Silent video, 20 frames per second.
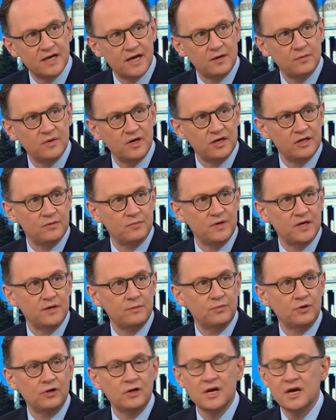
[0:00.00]
enemy of the
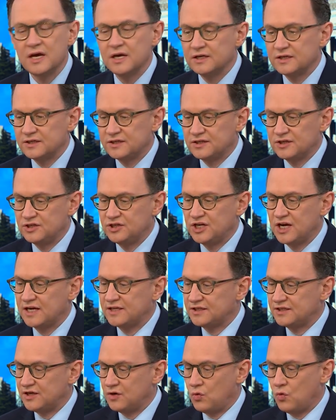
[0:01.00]
people to
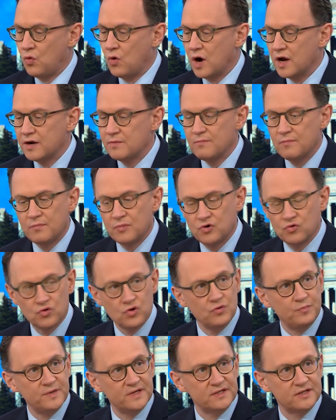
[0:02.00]
suggest that one
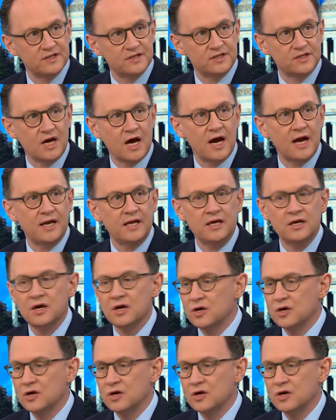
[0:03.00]
group in society